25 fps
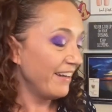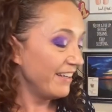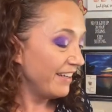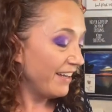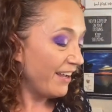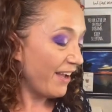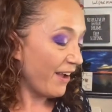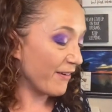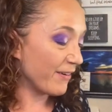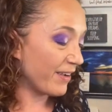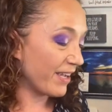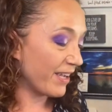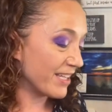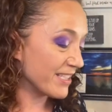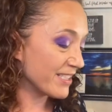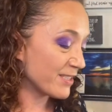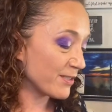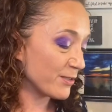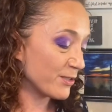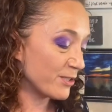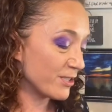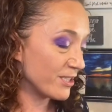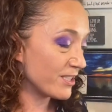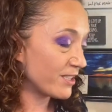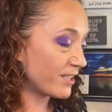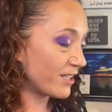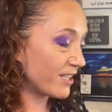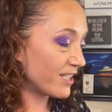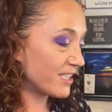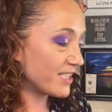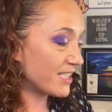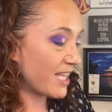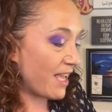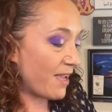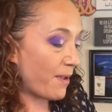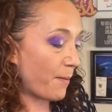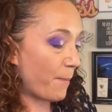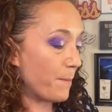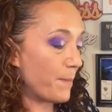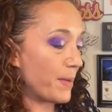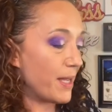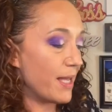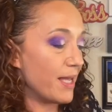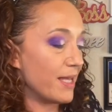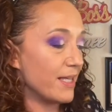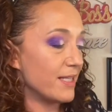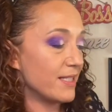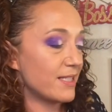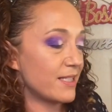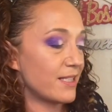okay, so she's gonna take
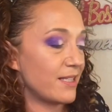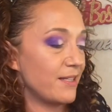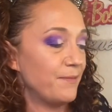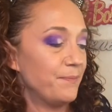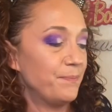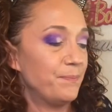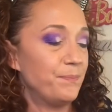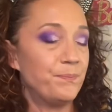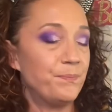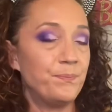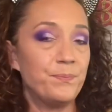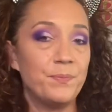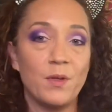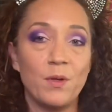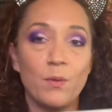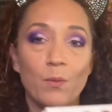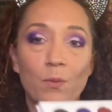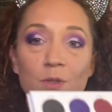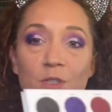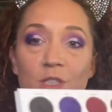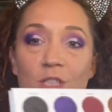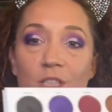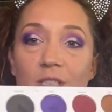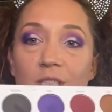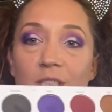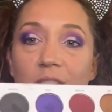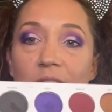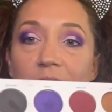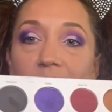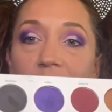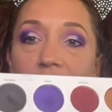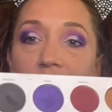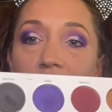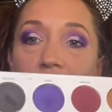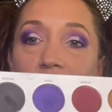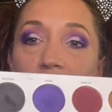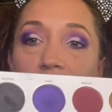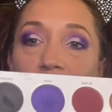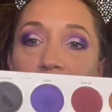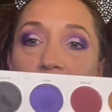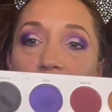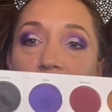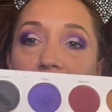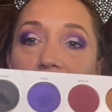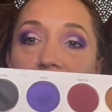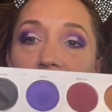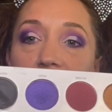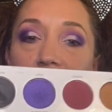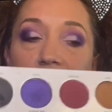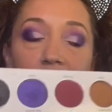mint, which is this color right
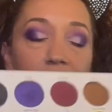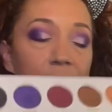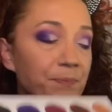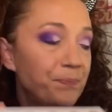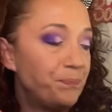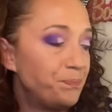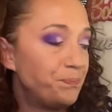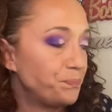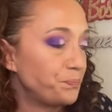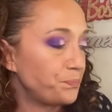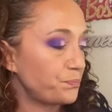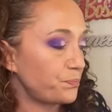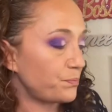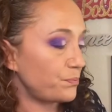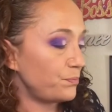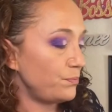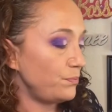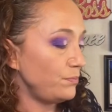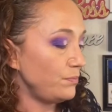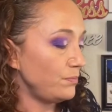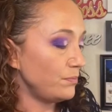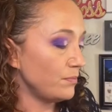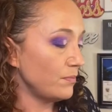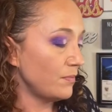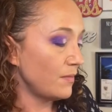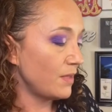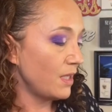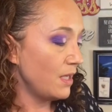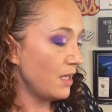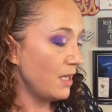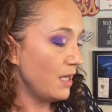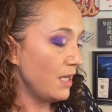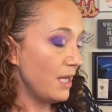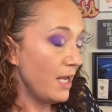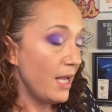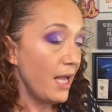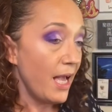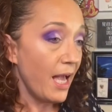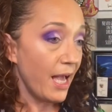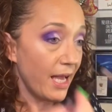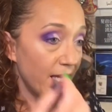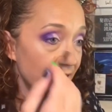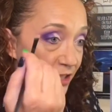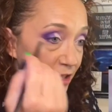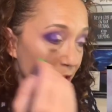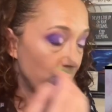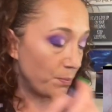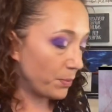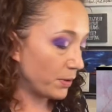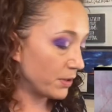here, and
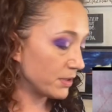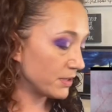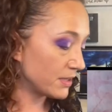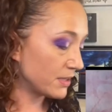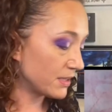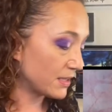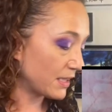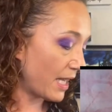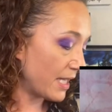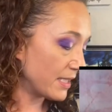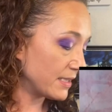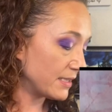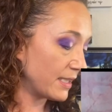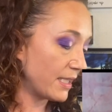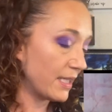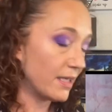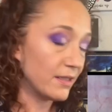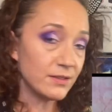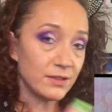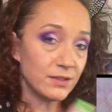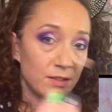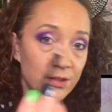she puts that down. So